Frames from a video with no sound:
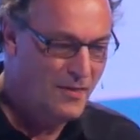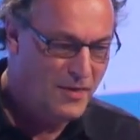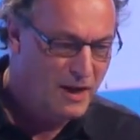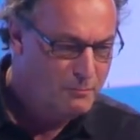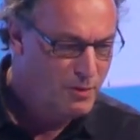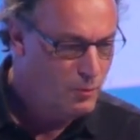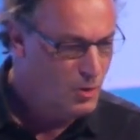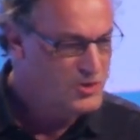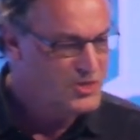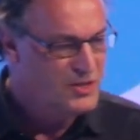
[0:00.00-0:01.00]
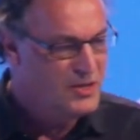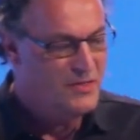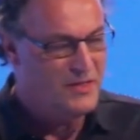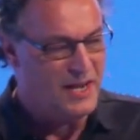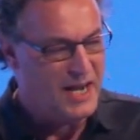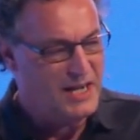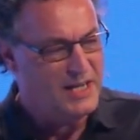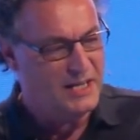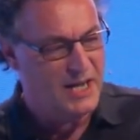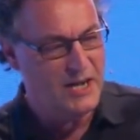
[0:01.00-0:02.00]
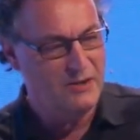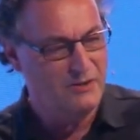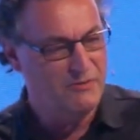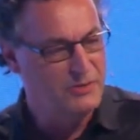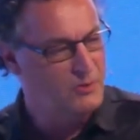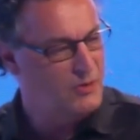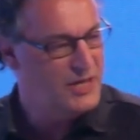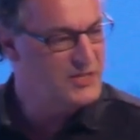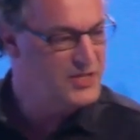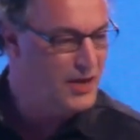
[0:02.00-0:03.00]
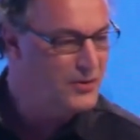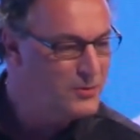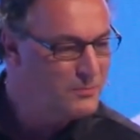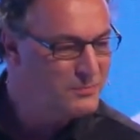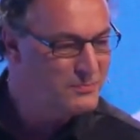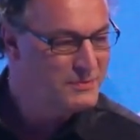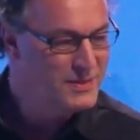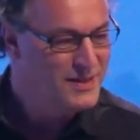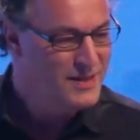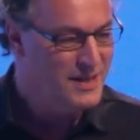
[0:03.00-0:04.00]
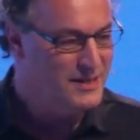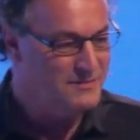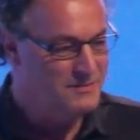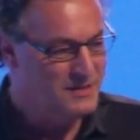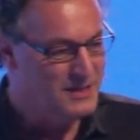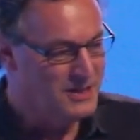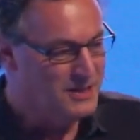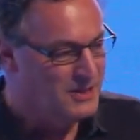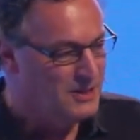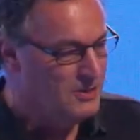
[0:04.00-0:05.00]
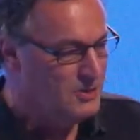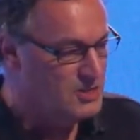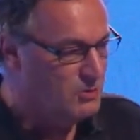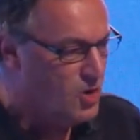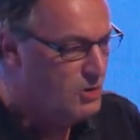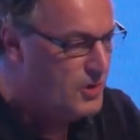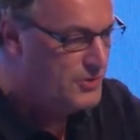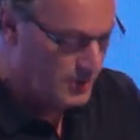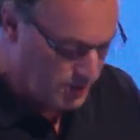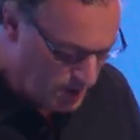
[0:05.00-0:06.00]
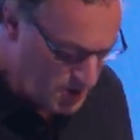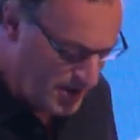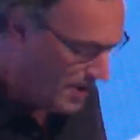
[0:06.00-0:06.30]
That would be worse than any kind of nuclear incident. Right? Because we're talking about technology